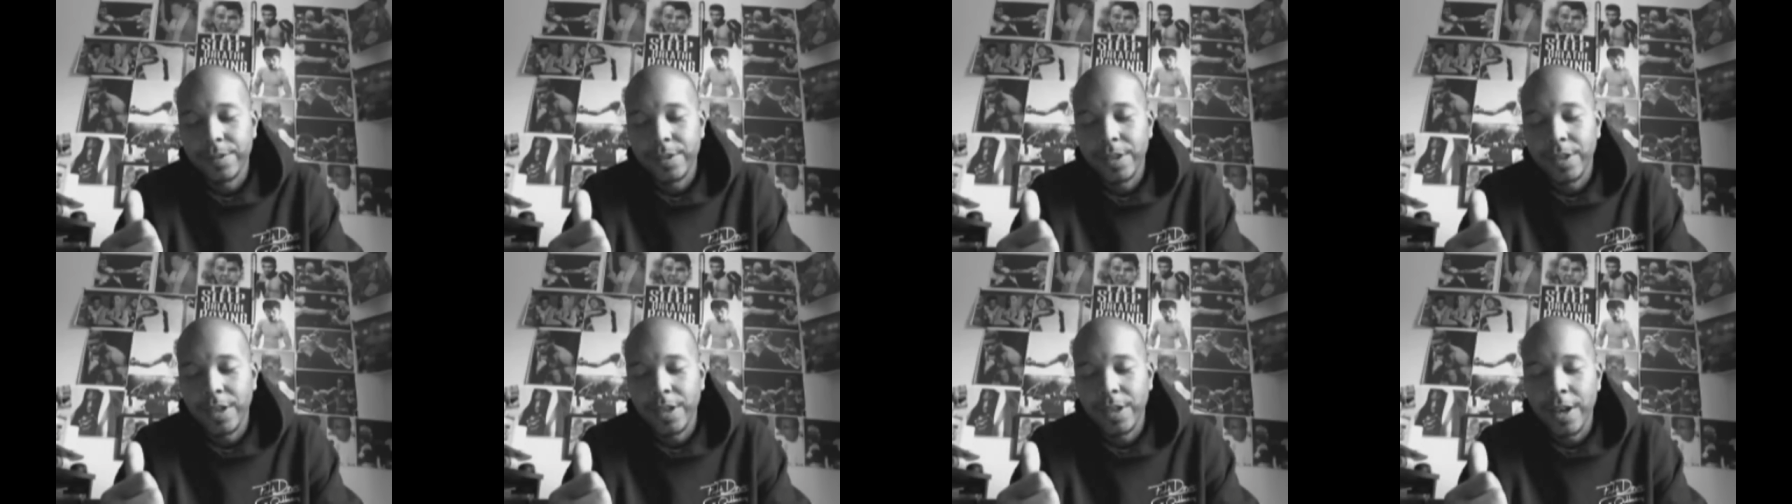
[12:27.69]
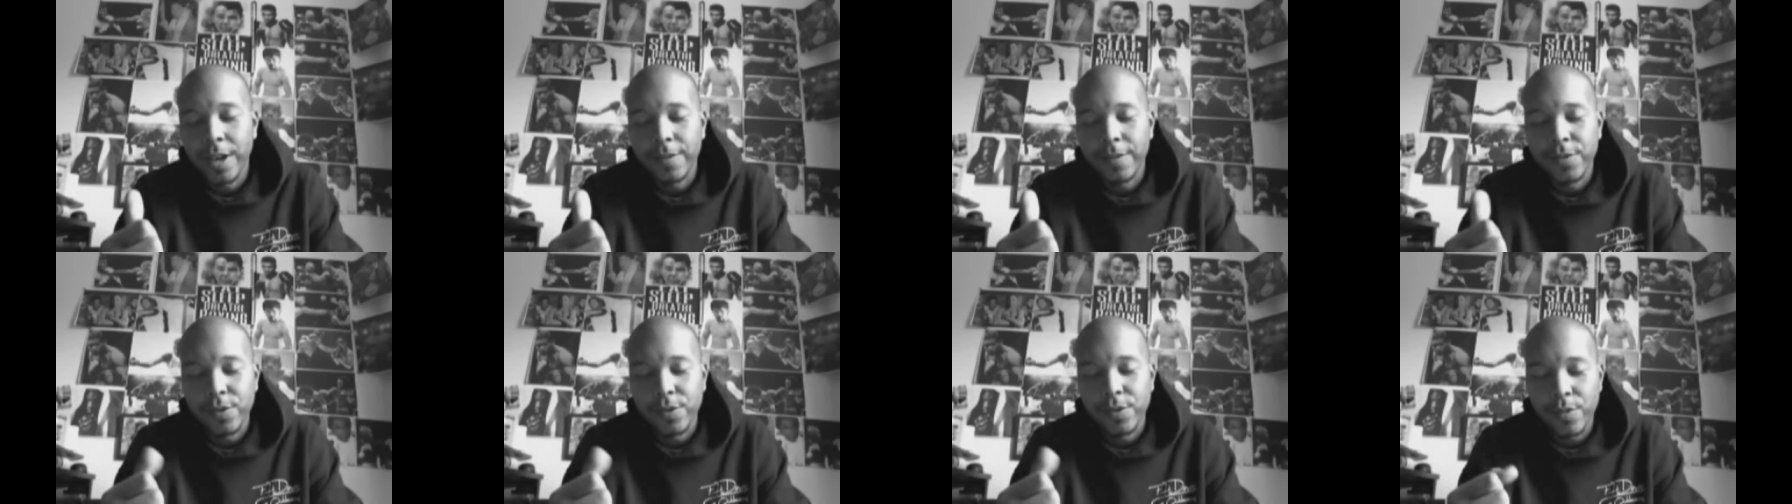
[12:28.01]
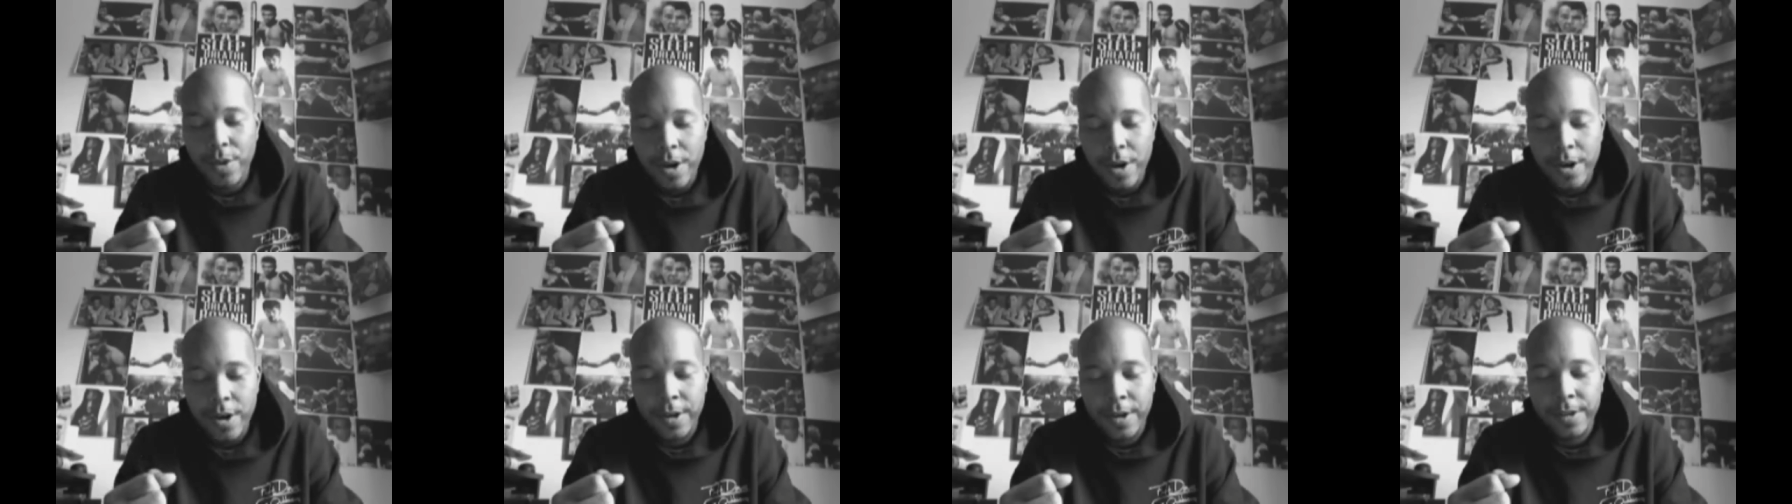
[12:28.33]
The gloves
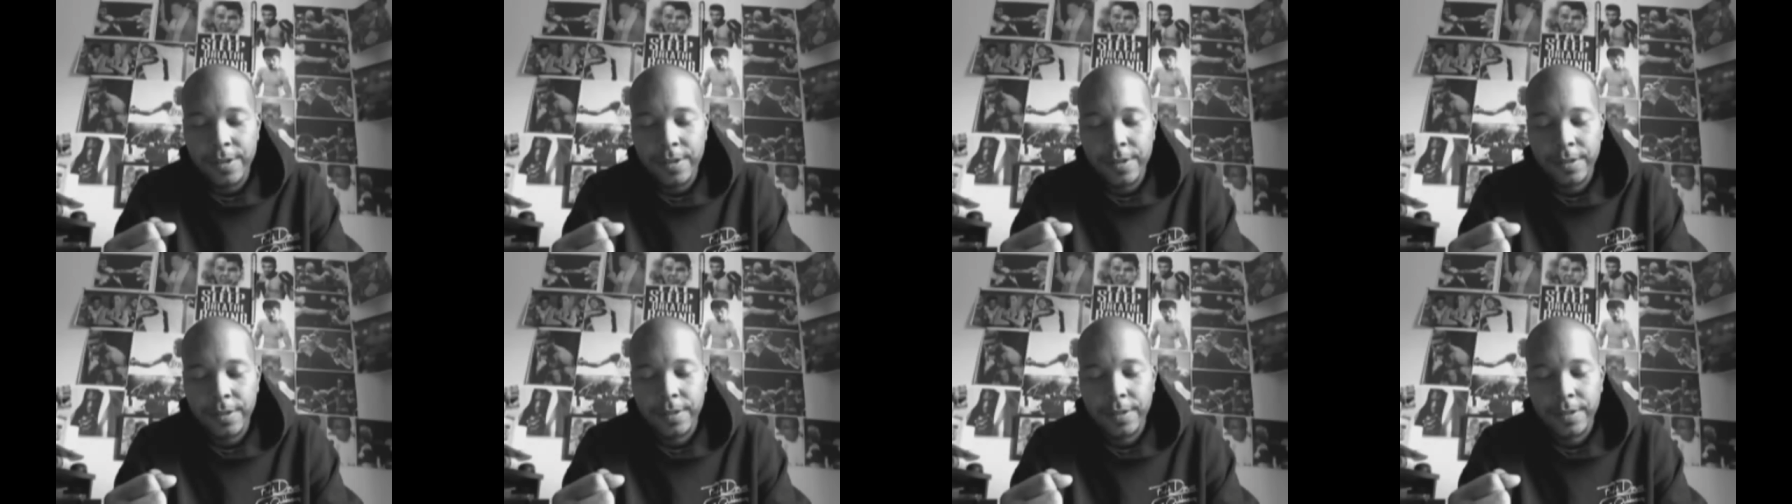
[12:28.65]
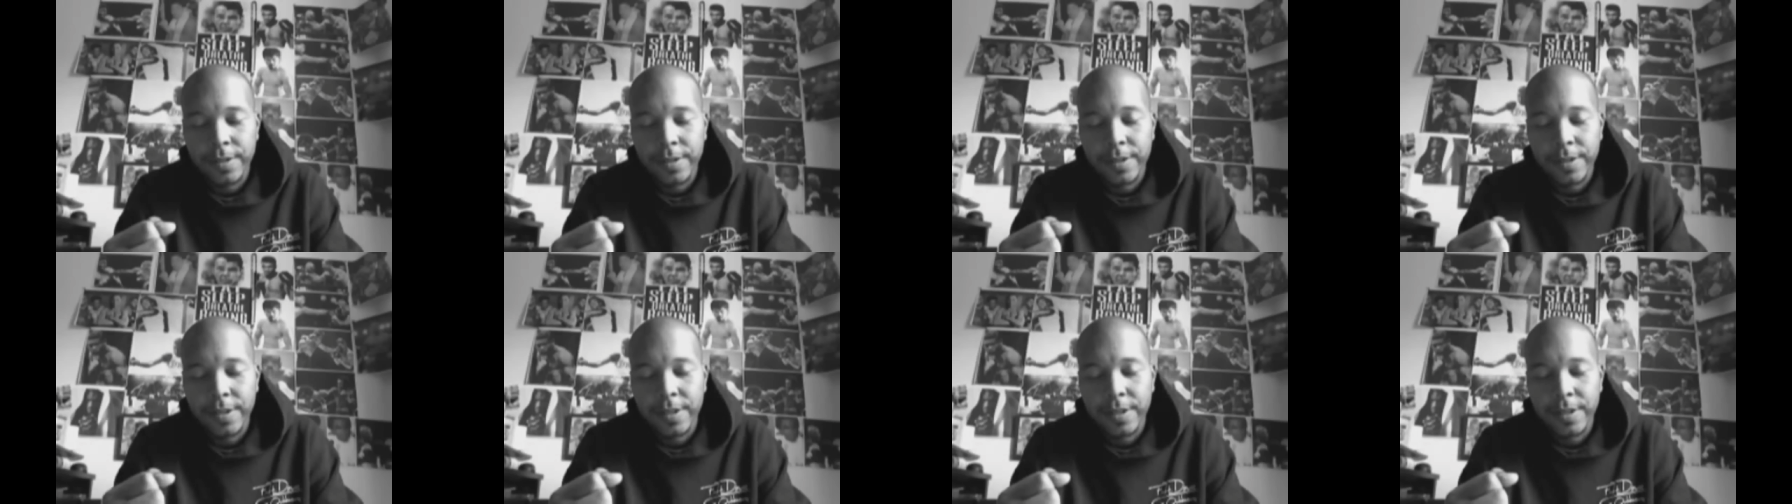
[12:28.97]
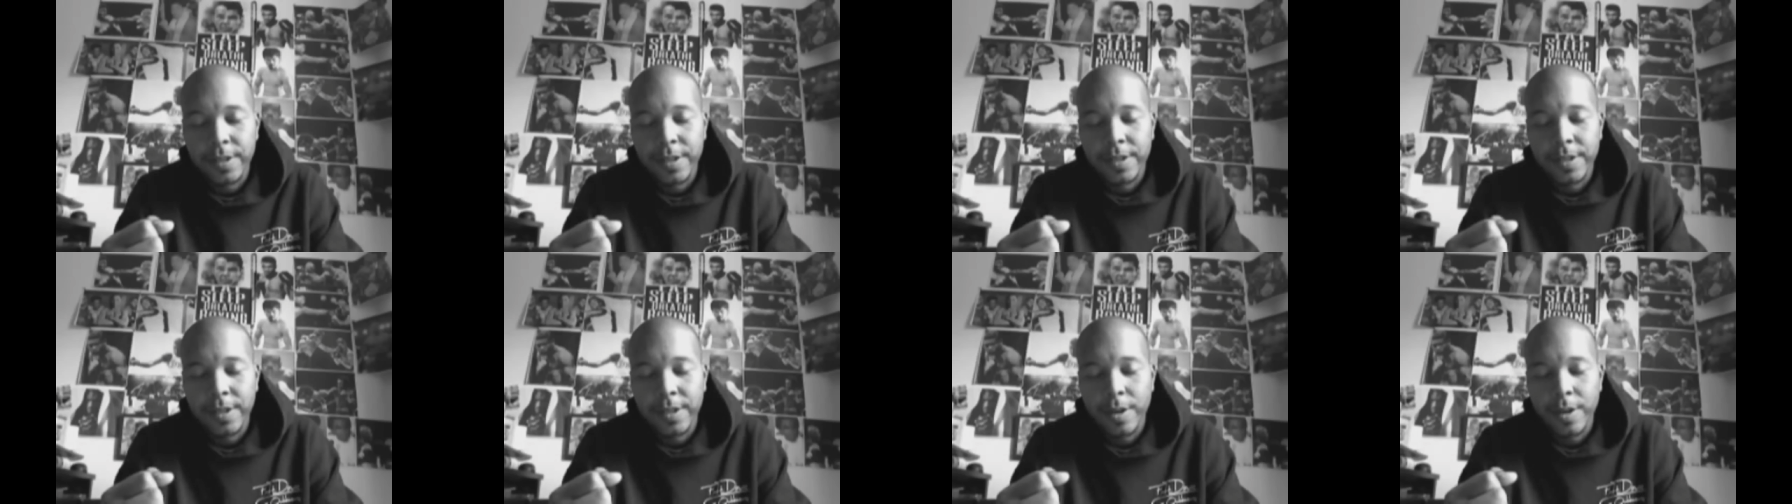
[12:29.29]
are on.
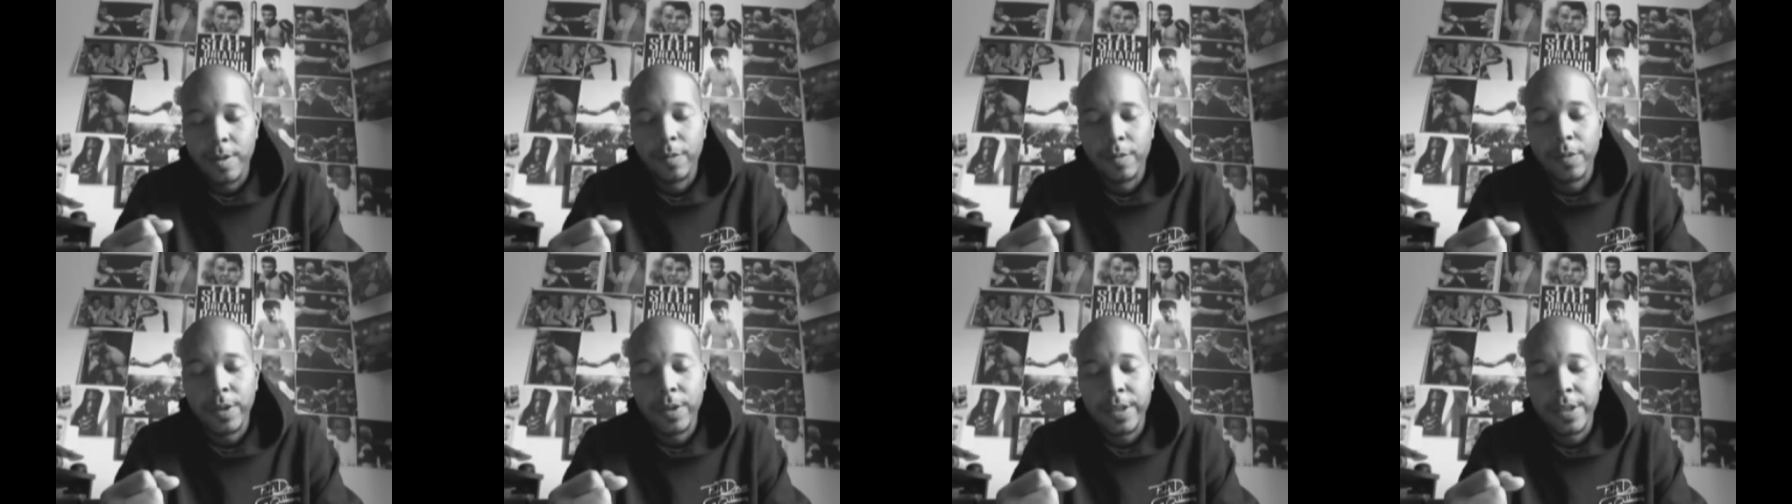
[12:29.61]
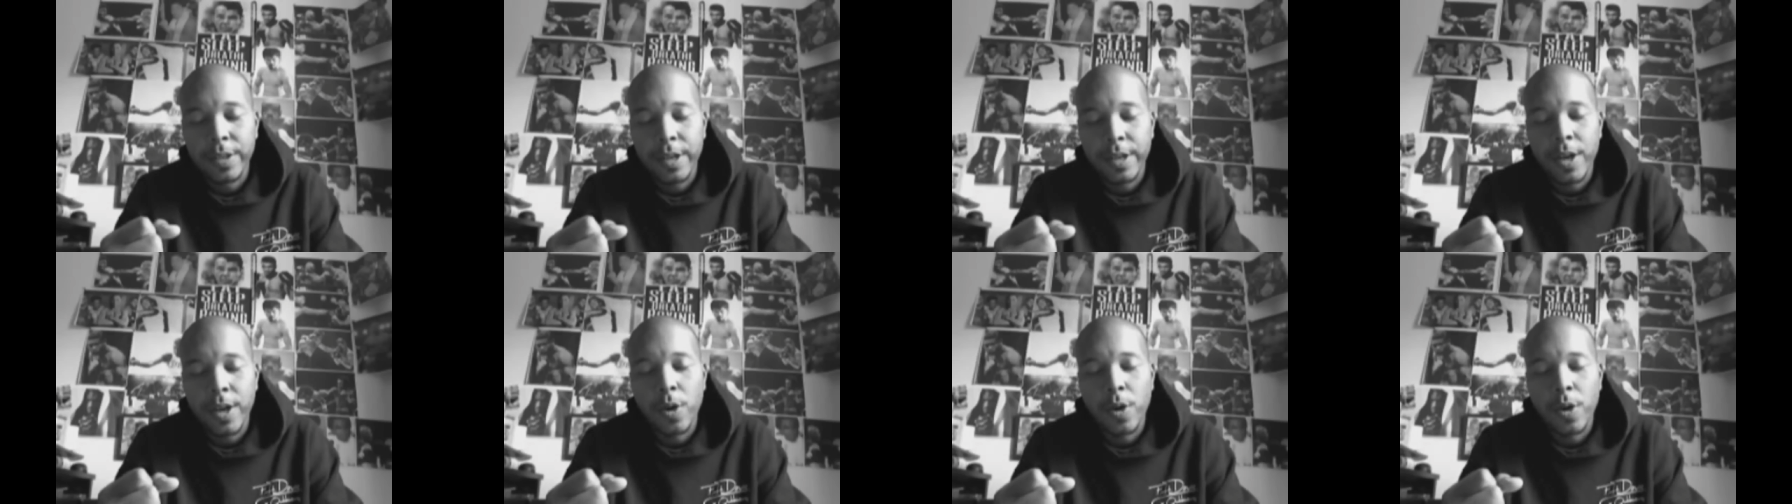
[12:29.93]
Hopefully they're